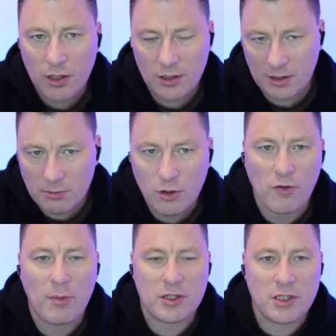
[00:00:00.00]
Like, not as
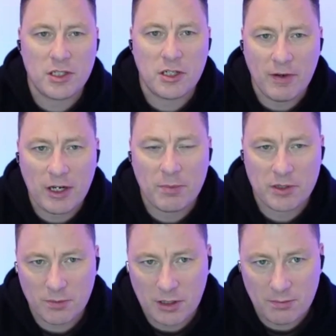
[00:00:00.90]
much as the developers,
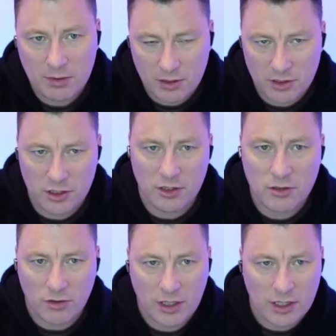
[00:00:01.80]
I mean, because you've
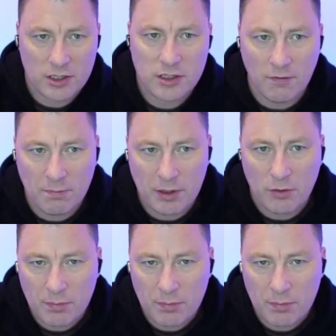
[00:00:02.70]
got to get the stuff built,